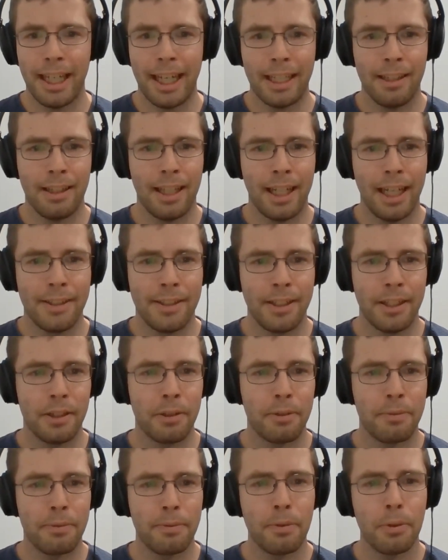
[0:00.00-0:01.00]
analyzing
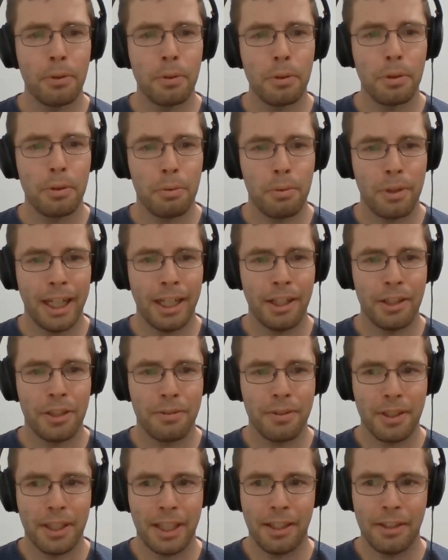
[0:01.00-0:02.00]
the full range
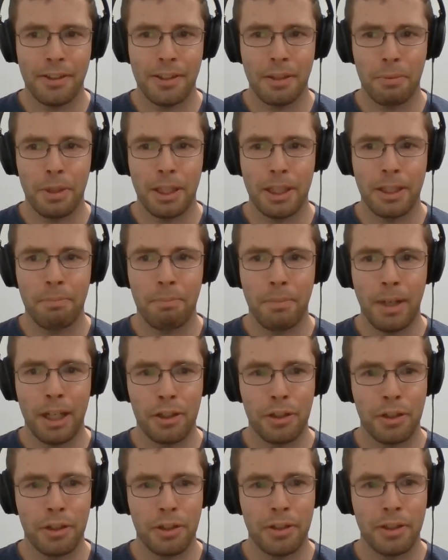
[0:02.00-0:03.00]
of scales that we can
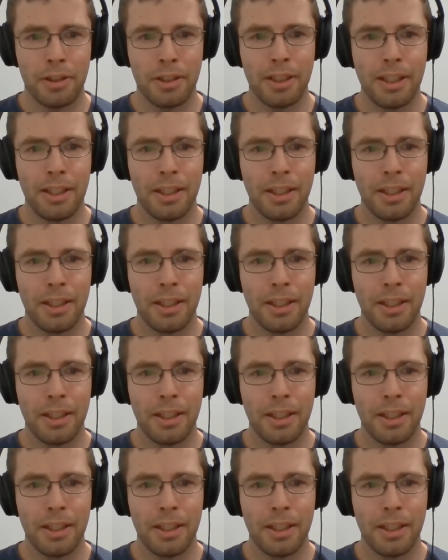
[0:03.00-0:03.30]
measure